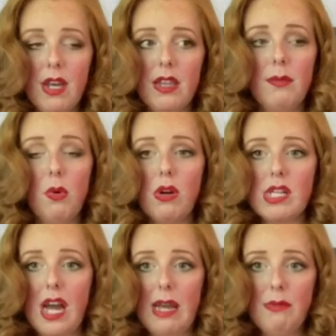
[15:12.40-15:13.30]
The more
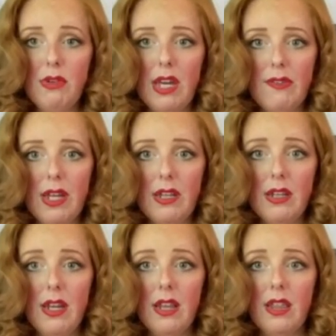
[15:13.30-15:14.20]
time you give it,
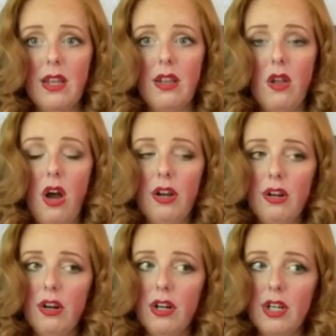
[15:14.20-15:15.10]
the
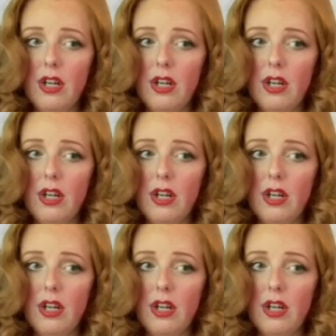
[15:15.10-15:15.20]
longer,